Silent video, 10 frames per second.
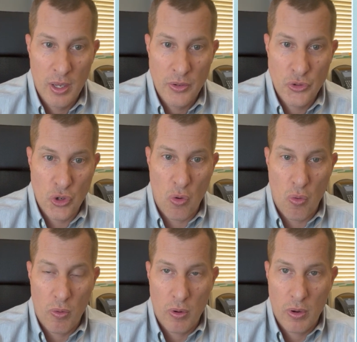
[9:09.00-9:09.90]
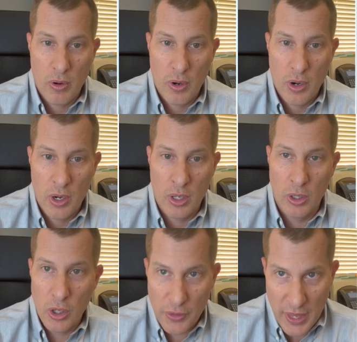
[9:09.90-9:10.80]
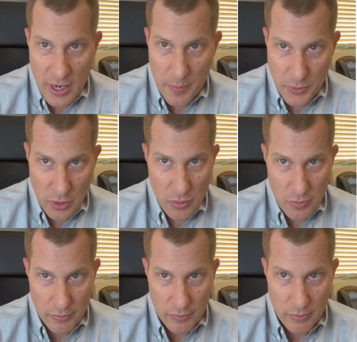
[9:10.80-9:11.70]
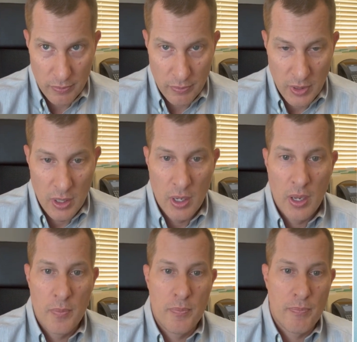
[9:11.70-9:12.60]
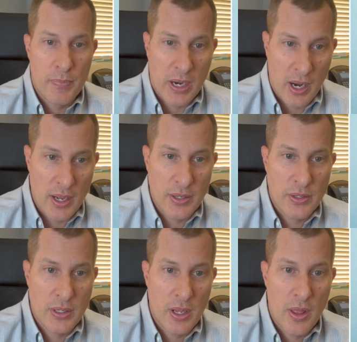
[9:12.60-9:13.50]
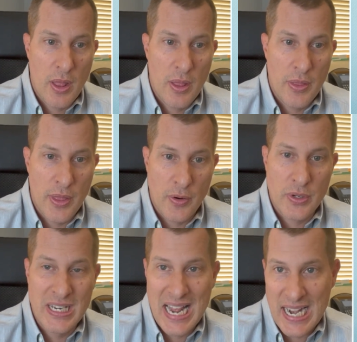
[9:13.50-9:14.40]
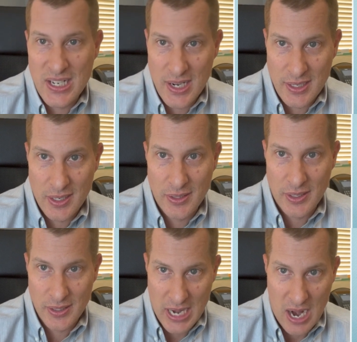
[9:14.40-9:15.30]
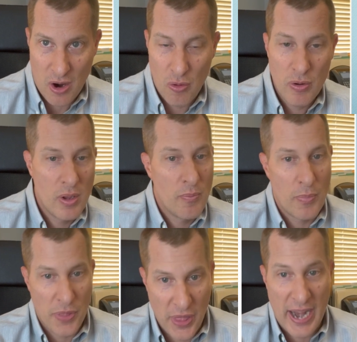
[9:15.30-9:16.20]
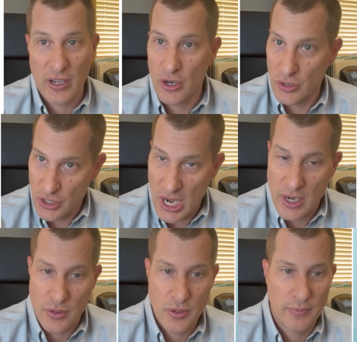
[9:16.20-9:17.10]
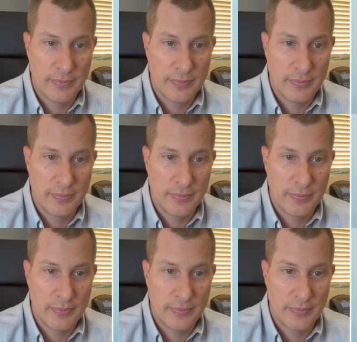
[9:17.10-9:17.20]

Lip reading: So, look that up too, because there's 9 justices now, but that could change.